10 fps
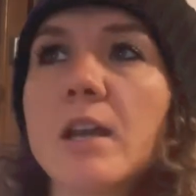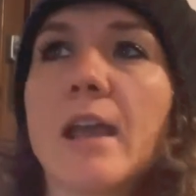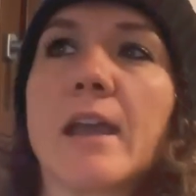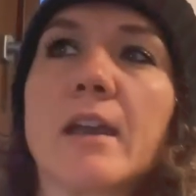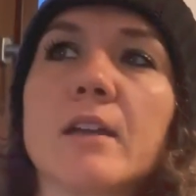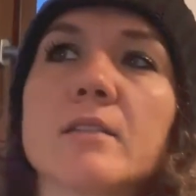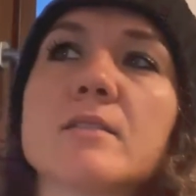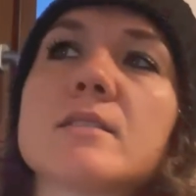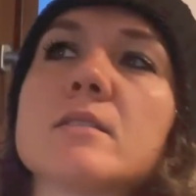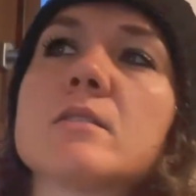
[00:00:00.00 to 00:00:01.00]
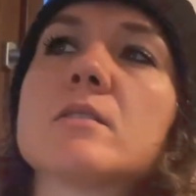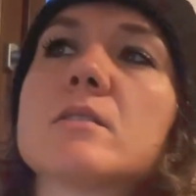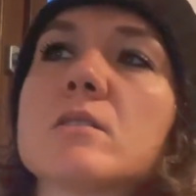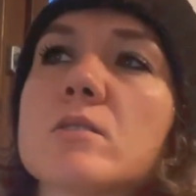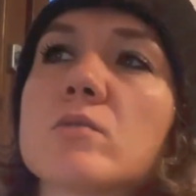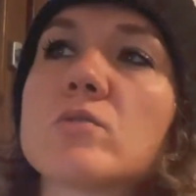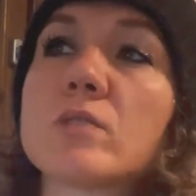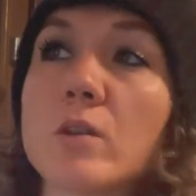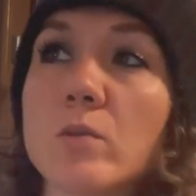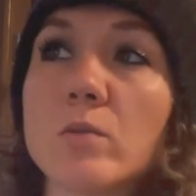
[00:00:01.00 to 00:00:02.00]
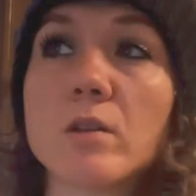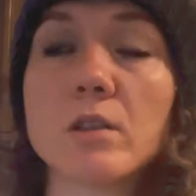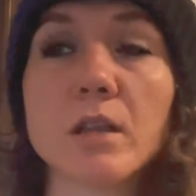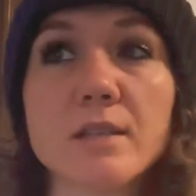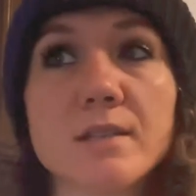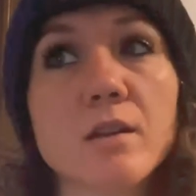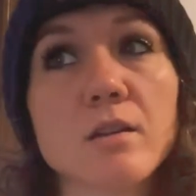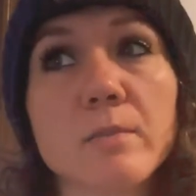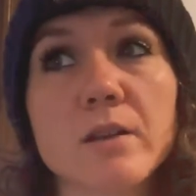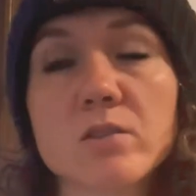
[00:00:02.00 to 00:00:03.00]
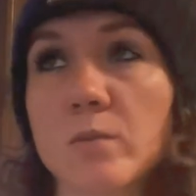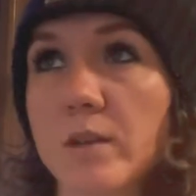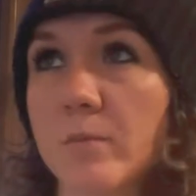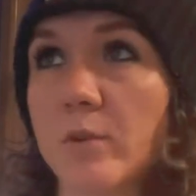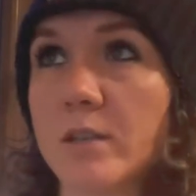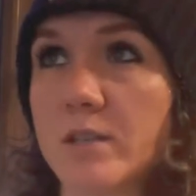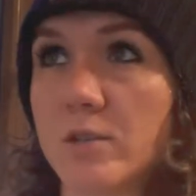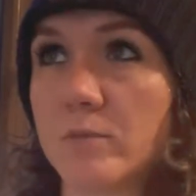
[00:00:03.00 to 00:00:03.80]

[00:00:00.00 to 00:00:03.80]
And so let's talk about 20.2.